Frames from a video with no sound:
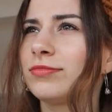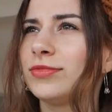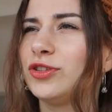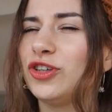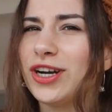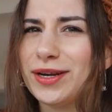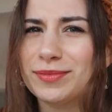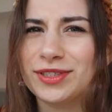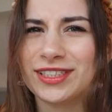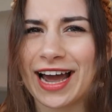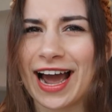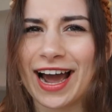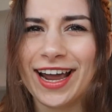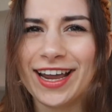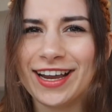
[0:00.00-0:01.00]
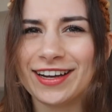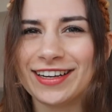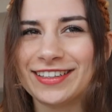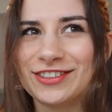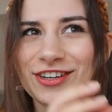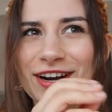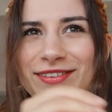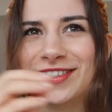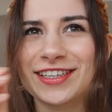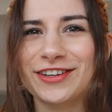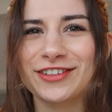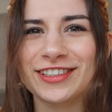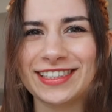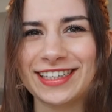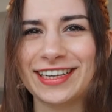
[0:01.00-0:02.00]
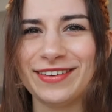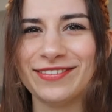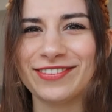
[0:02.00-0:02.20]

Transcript: dreams i dreams in your sleep